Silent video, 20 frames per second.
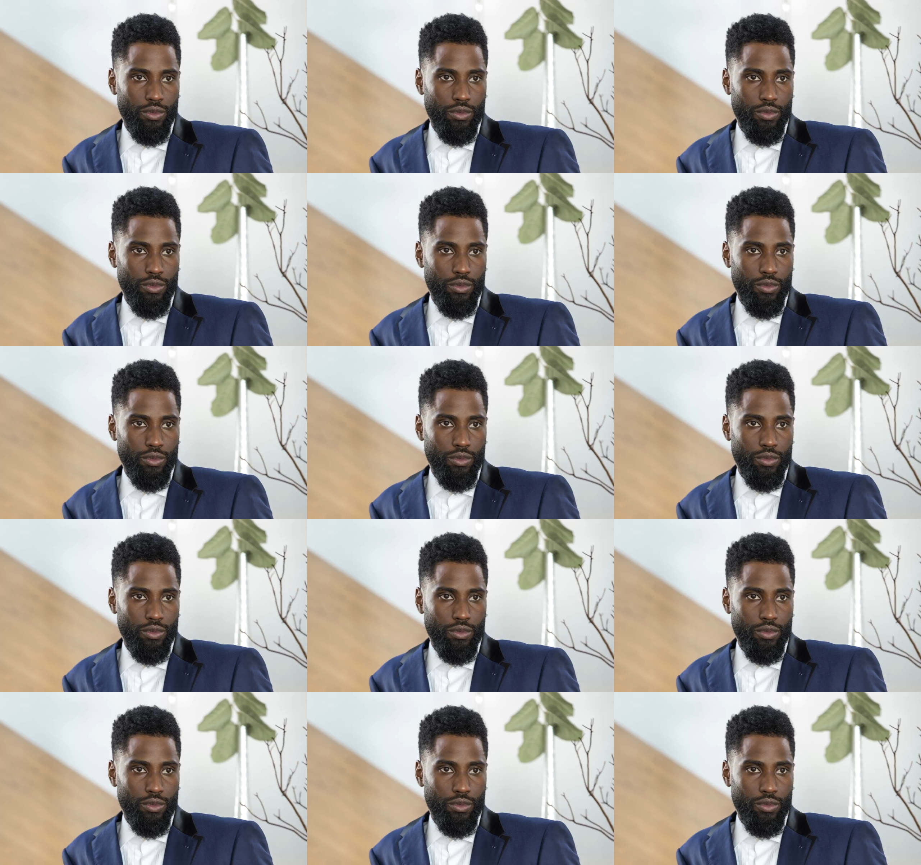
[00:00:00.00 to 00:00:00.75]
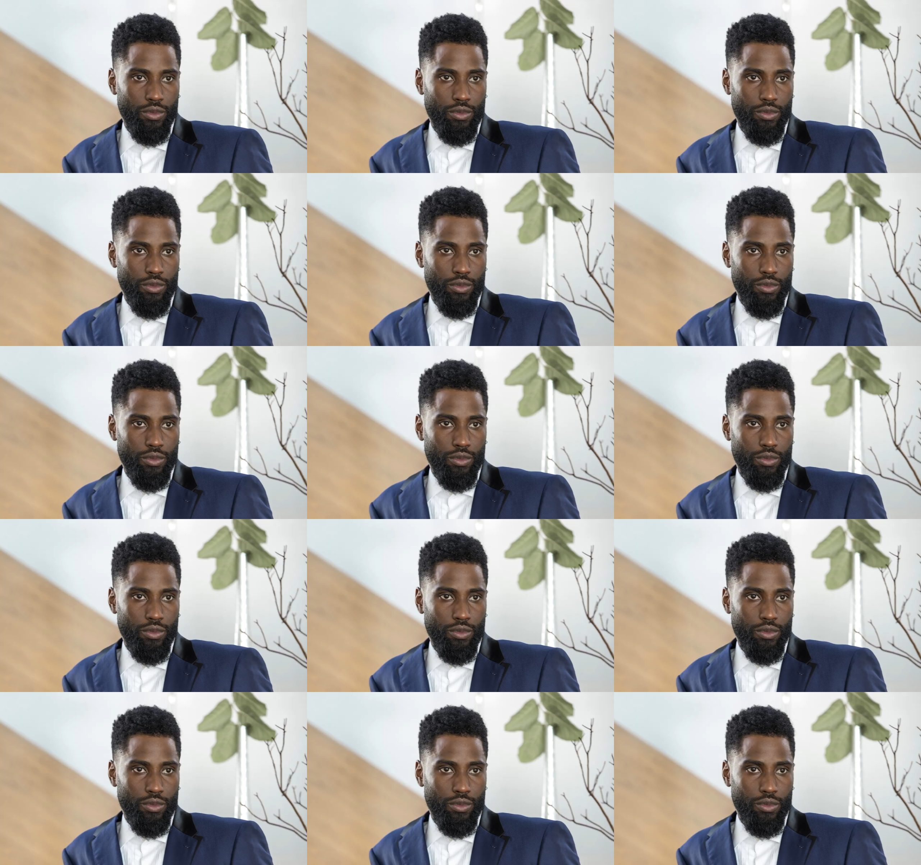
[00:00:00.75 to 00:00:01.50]

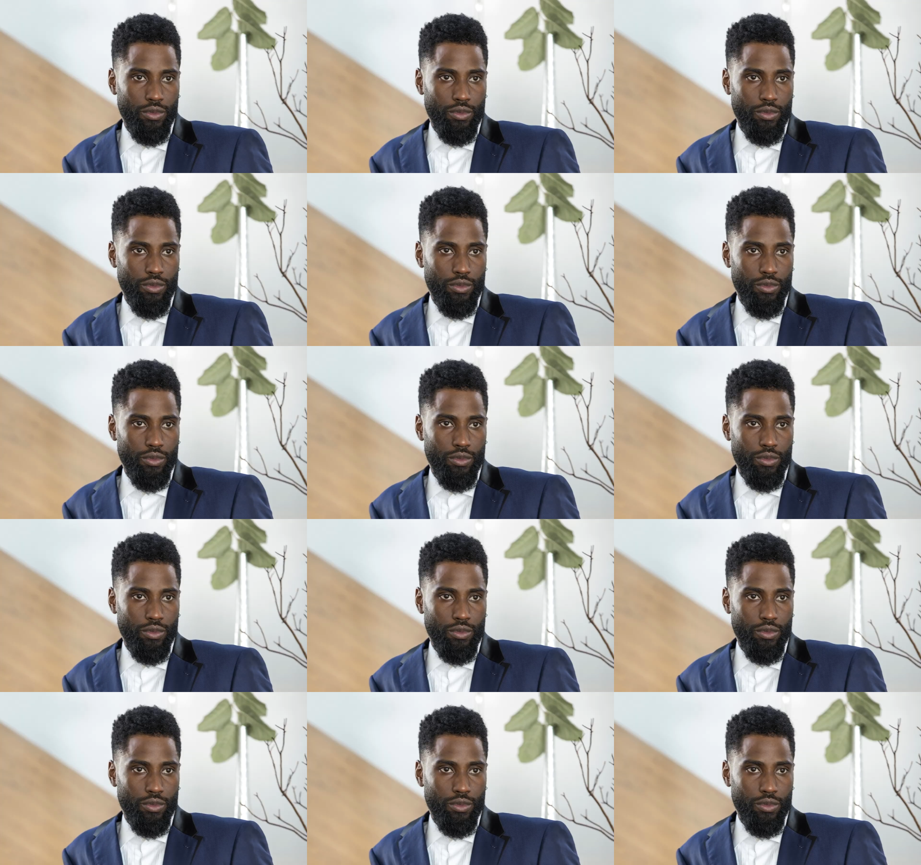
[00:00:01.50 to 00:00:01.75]
(no one is talking)